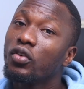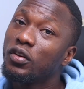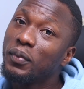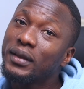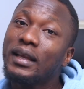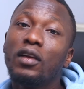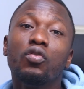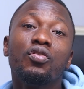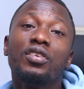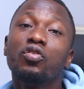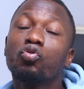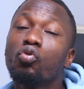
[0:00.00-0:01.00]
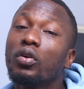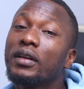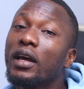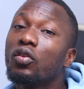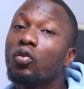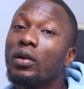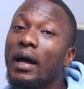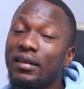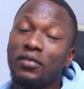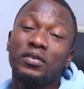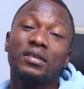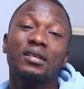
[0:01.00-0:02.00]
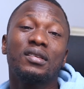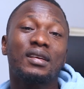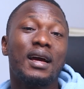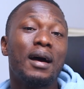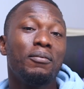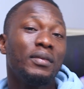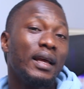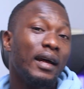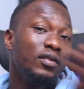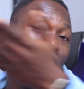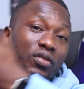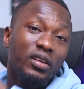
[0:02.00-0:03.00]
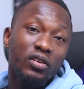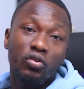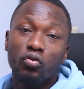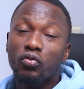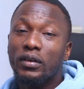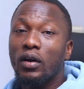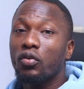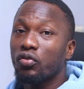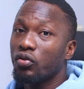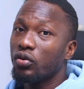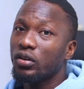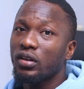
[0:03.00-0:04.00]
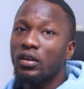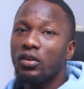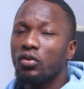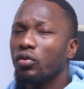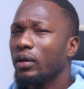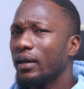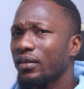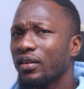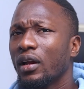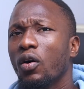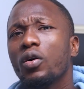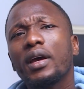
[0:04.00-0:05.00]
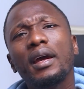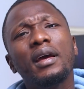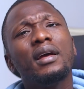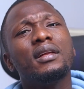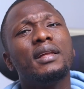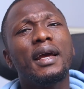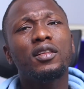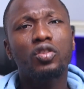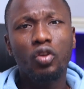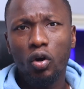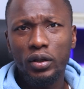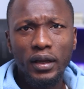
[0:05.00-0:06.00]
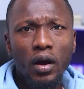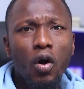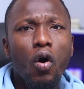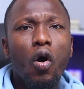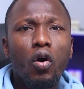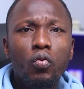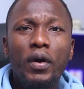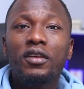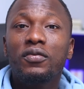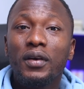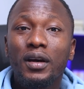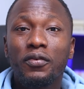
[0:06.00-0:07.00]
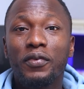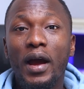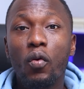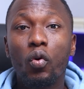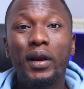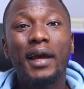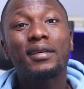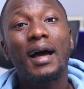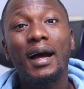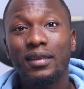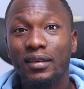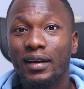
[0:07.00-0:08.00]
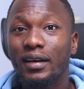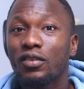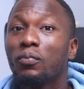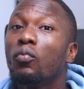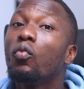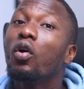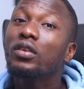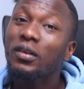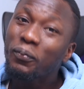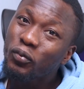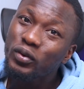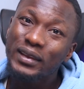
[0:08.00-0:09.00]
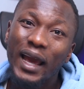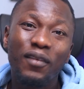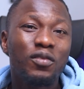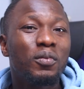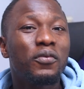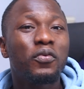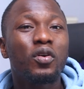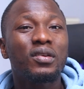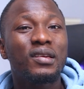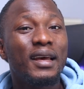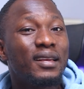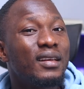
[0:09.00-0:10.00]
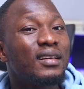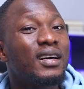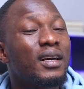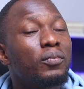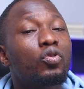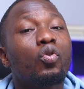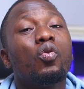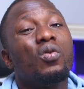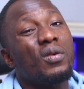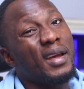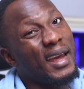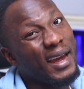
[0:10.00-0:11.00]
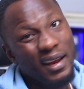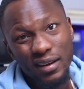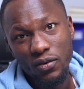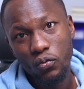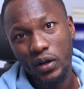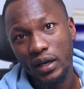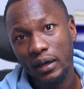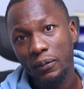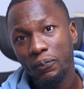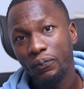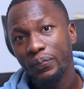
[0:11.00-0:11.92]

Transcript: So it's better losing $200 if it's a scam than losing $2,000. Okay, then third, always verify wallet address multiple times before sending crypto anywhere.